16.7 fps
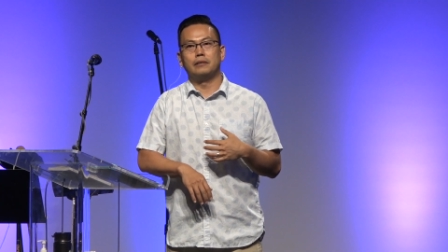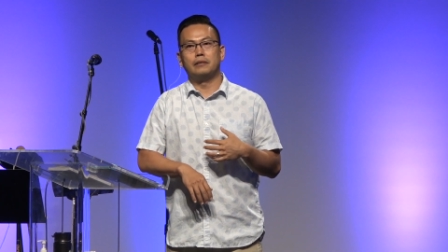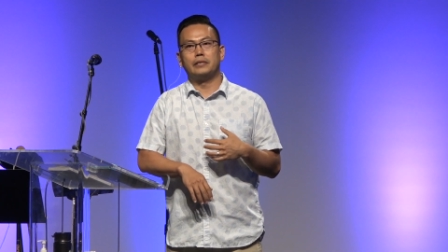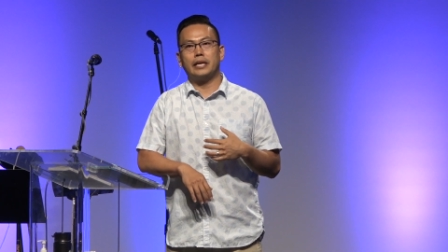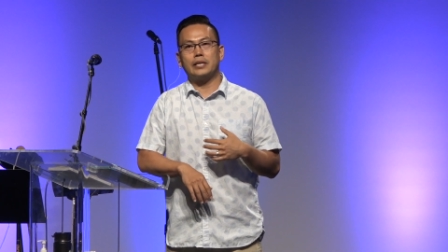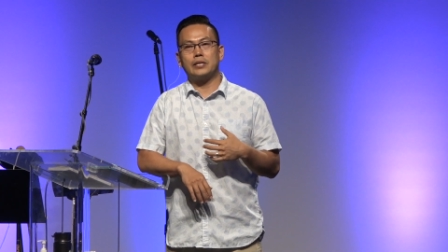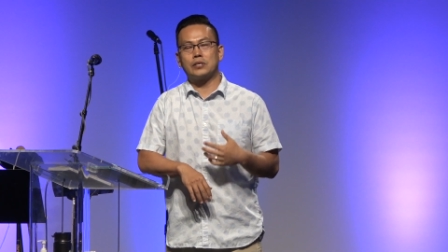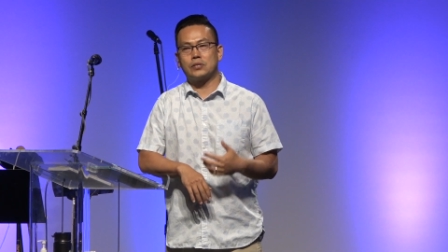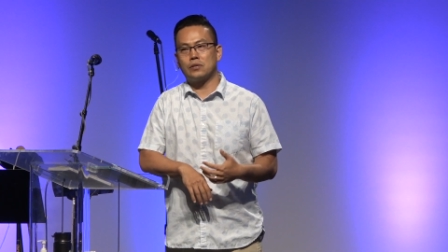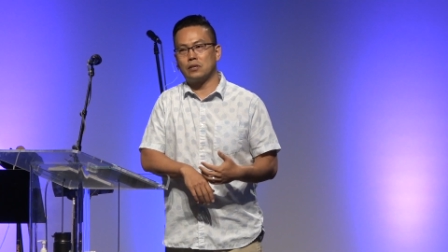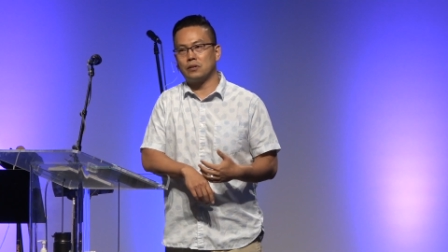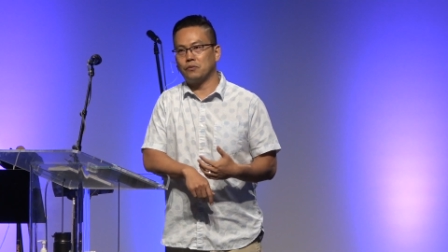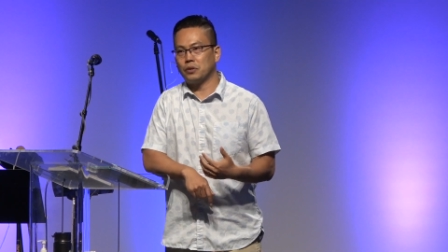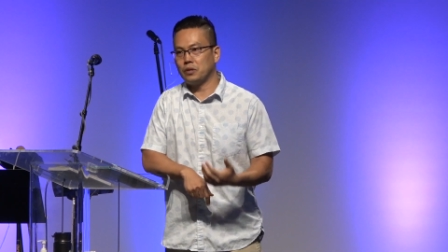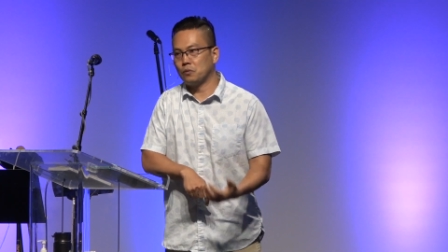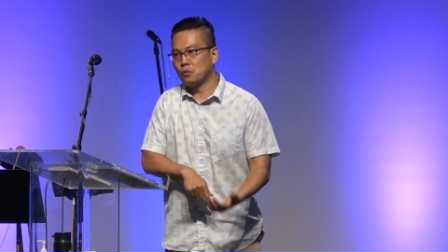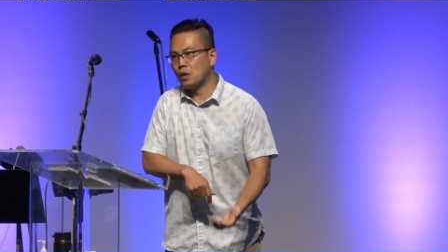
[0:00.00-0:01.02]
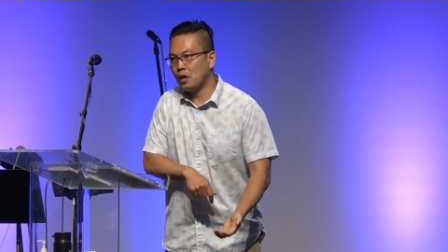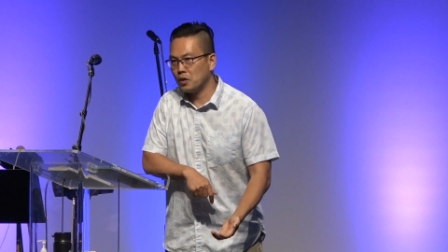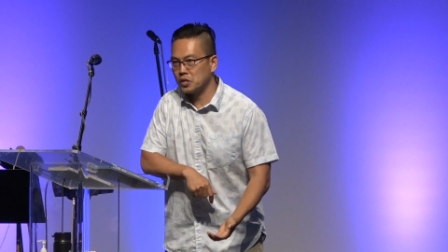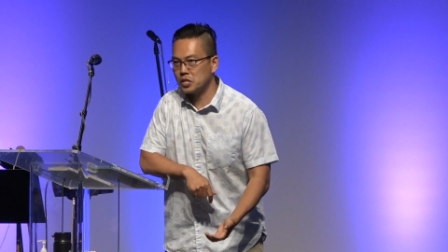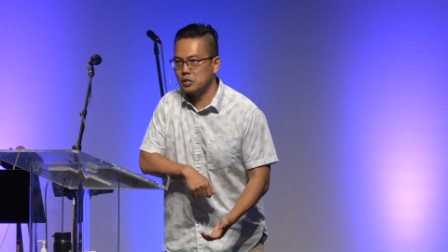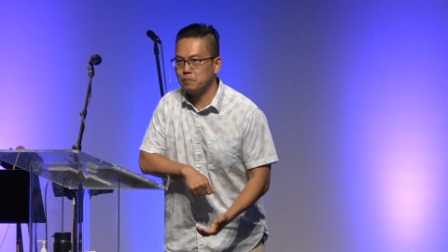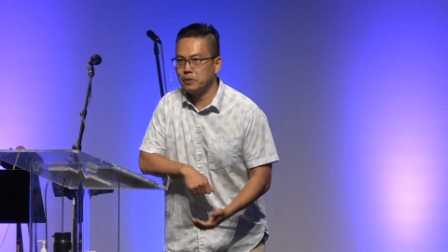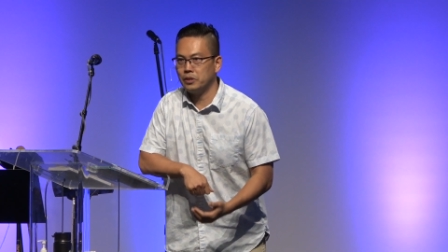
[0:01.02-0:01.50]
they serve with the wrong
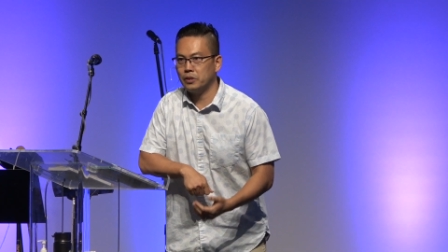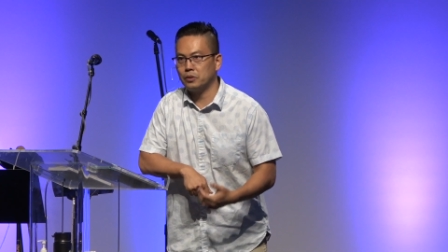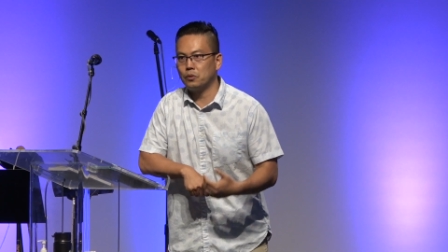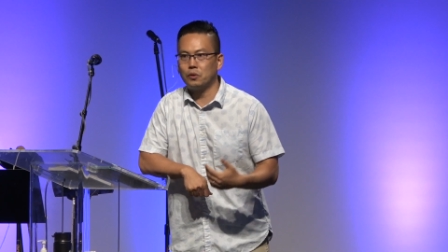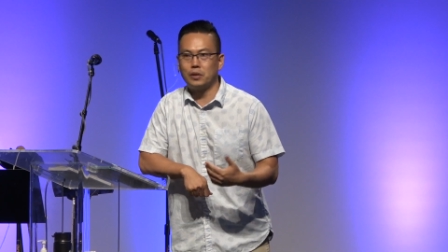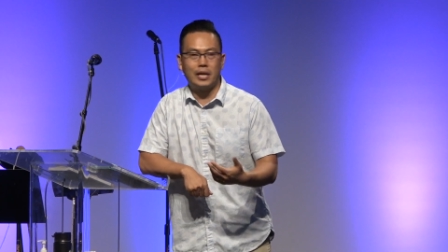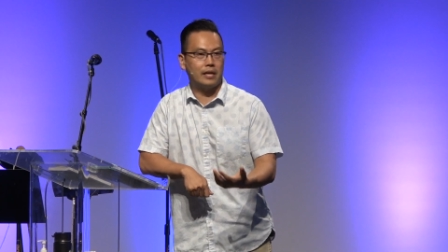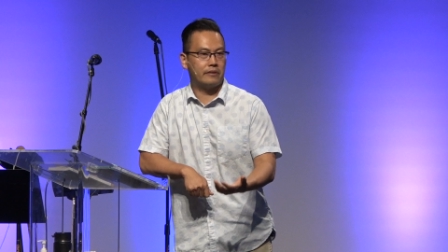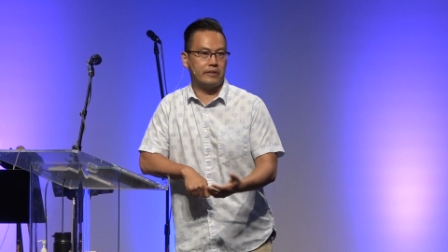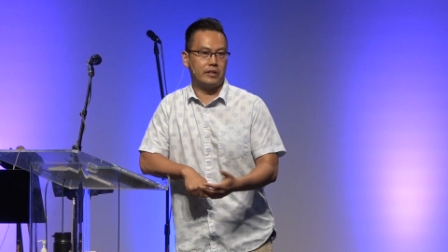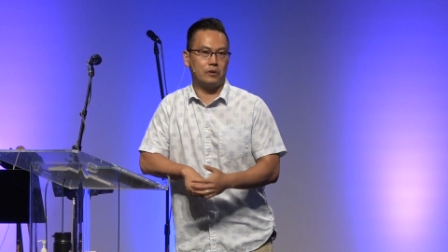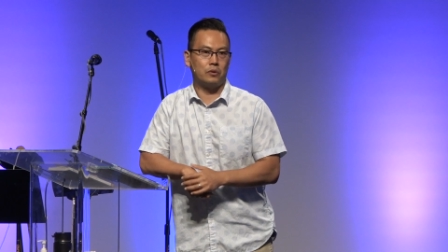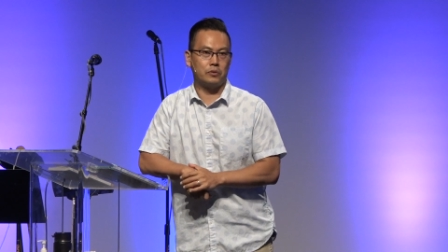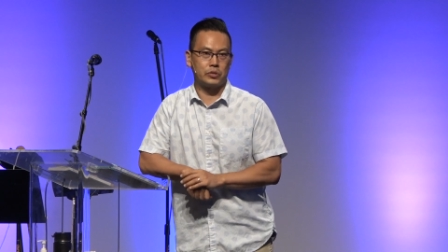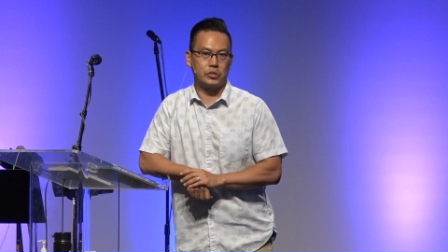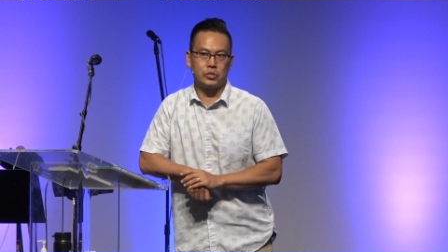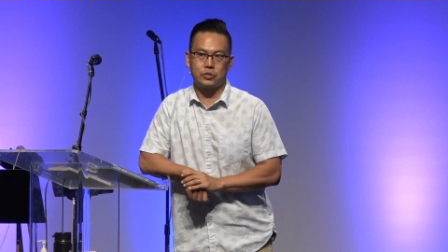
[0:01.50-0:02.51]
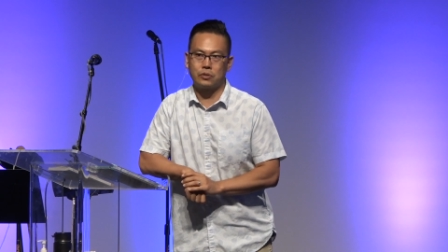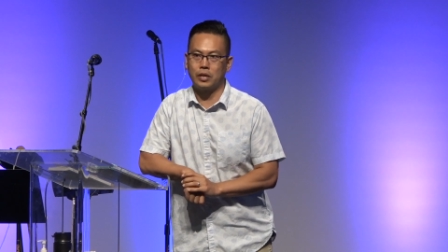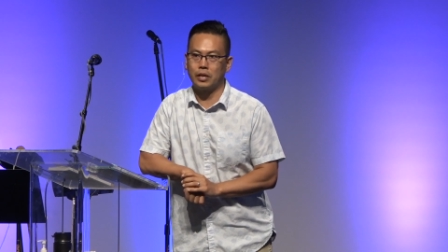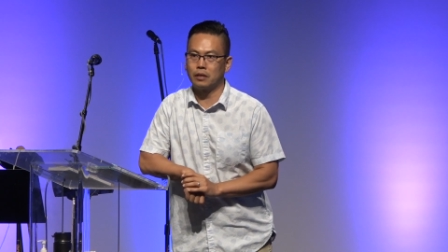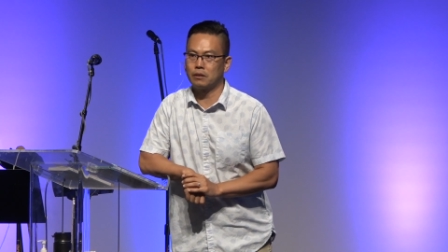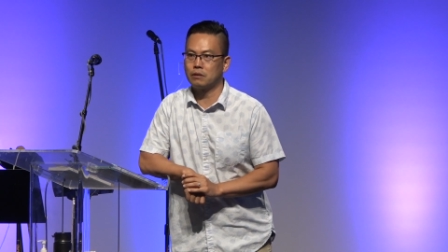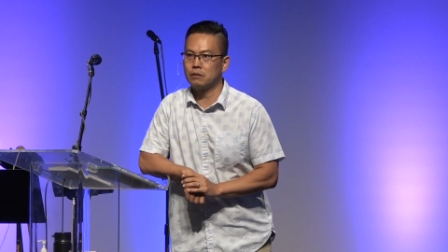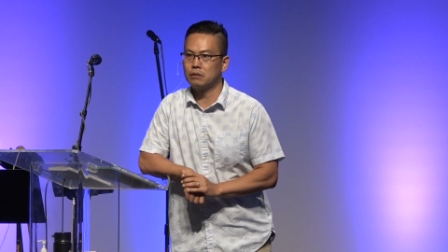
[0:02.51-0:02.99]
spirit or out of their own
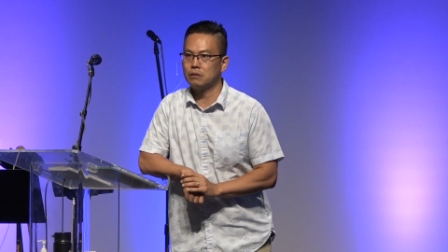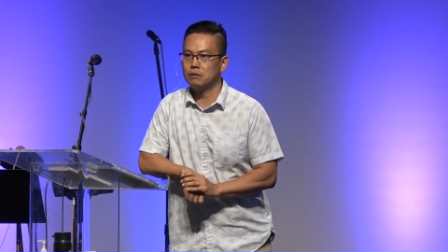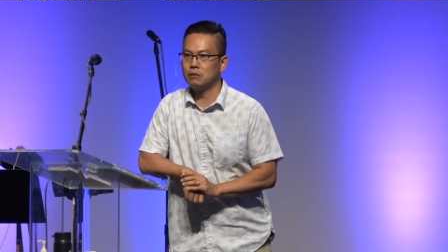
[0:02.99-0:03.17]
strength.